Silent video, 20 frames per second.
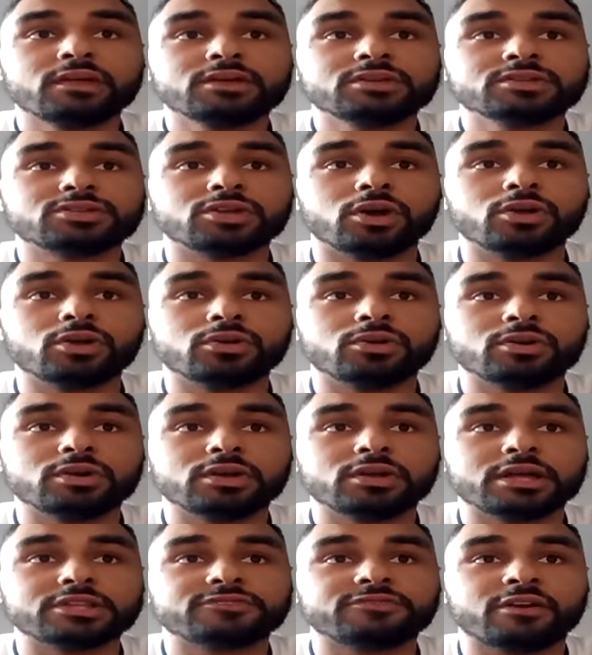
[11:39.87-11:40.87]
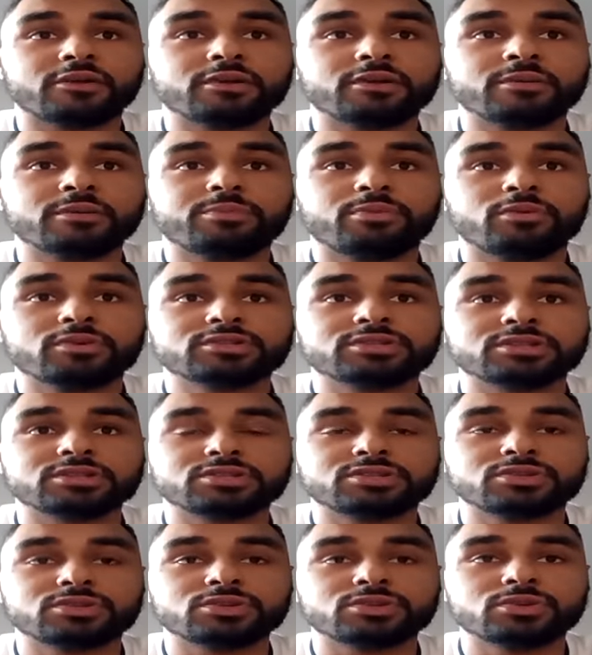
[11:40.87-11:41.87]
So it's very
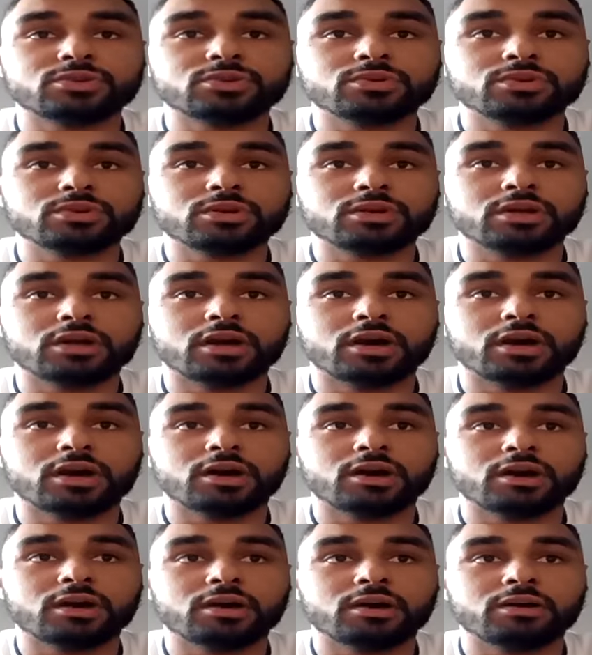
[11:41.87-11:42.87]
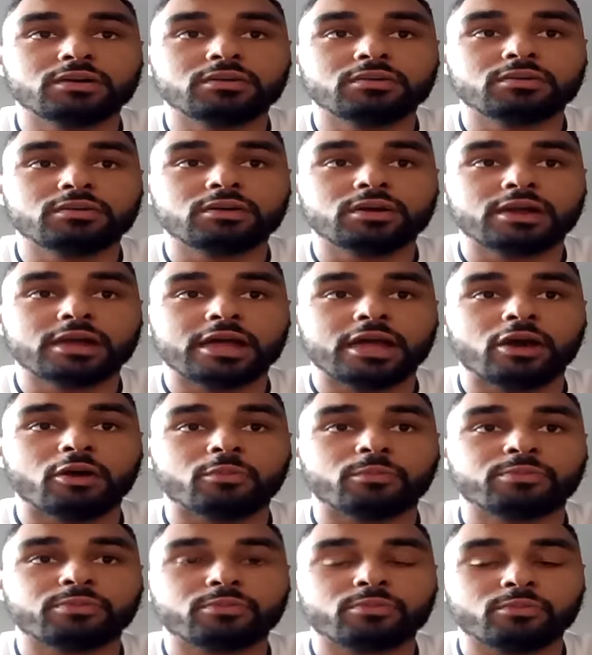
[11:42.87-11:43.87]
important to
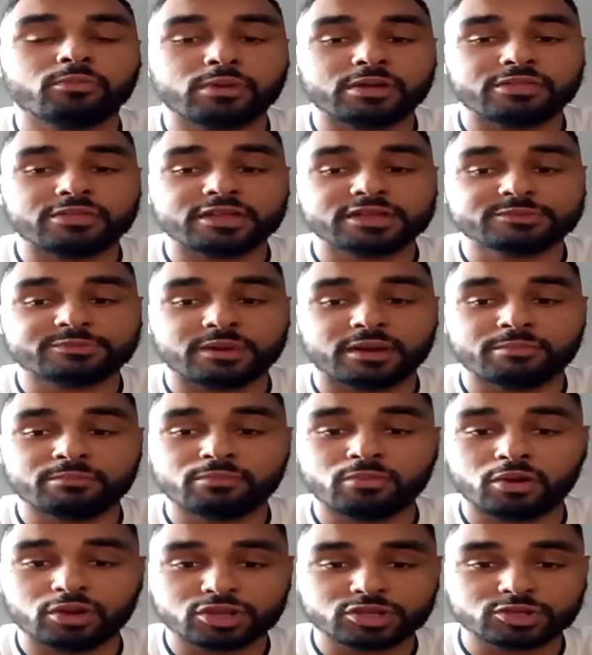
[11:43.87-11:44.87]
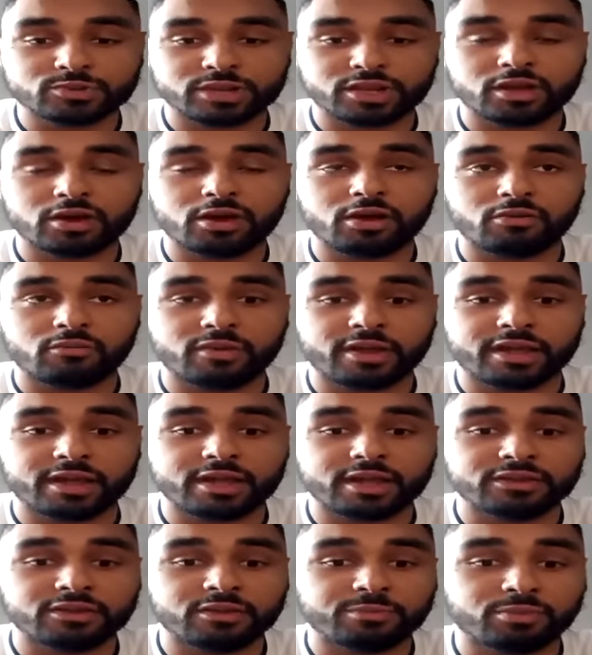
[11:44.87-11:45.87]
help with this by monitoring heart rate
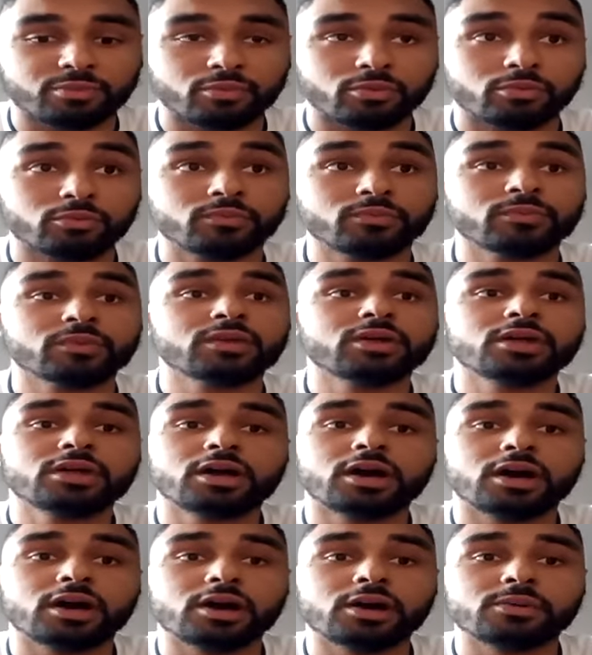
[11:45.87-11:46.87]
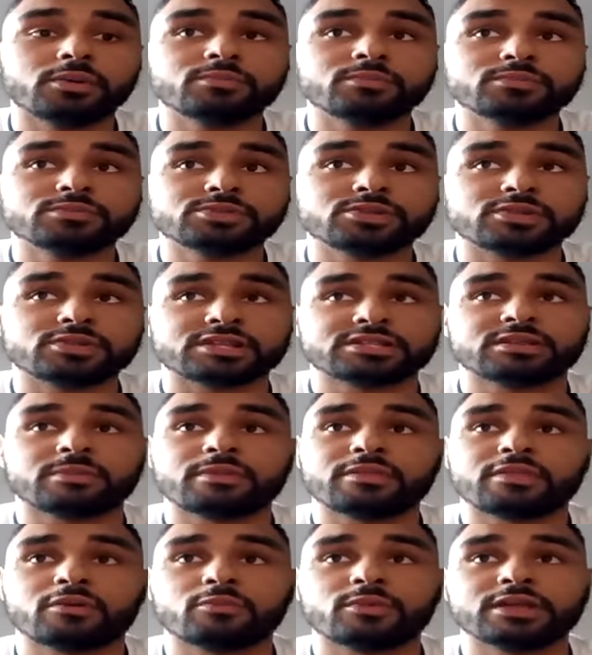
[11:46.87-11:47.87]
and the pool. So that's
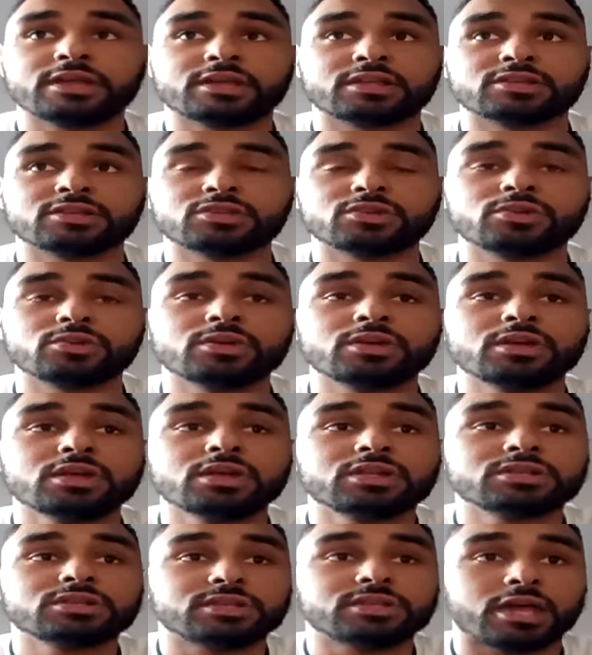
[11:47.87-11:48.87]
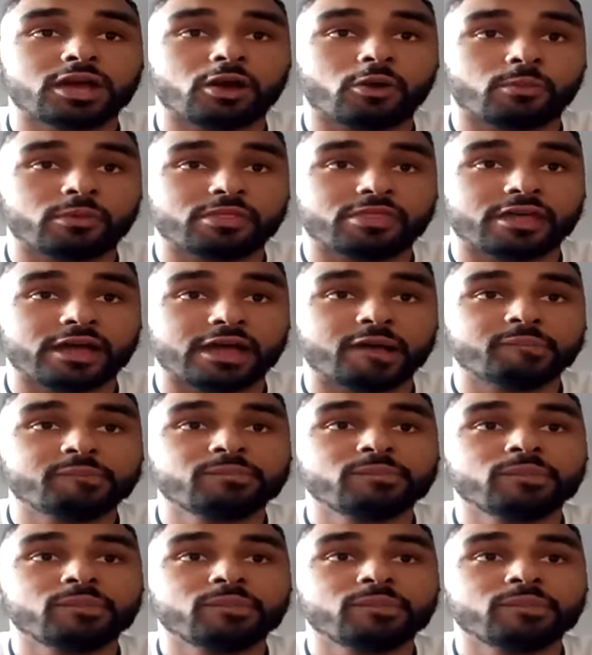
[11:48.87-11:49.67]
something that we can do to help with that.